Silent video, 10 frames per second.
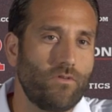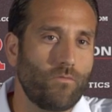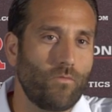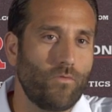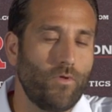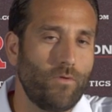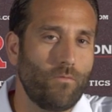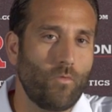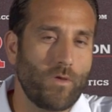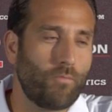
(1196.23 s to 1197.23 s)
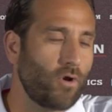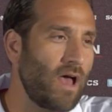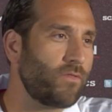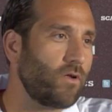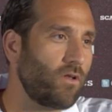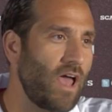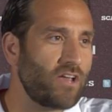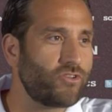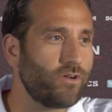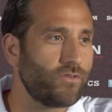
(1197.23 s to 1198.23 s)
that we put out there
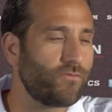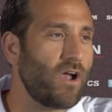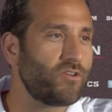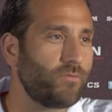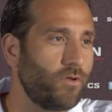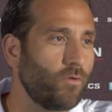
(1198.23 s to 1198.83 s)
last year as freshmen